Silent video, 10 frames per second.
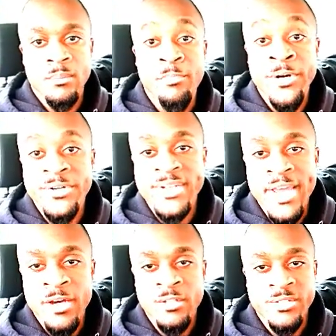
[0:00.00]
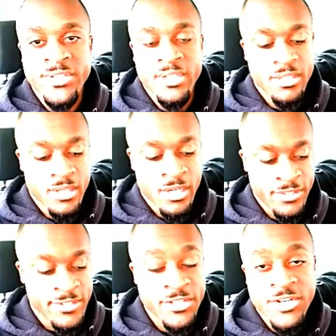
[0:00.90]
burnt down,
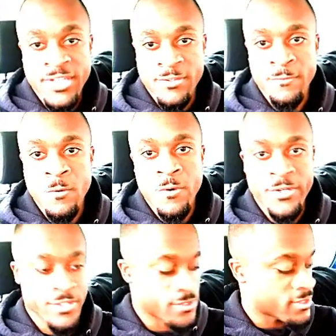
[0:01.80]
such as a forest and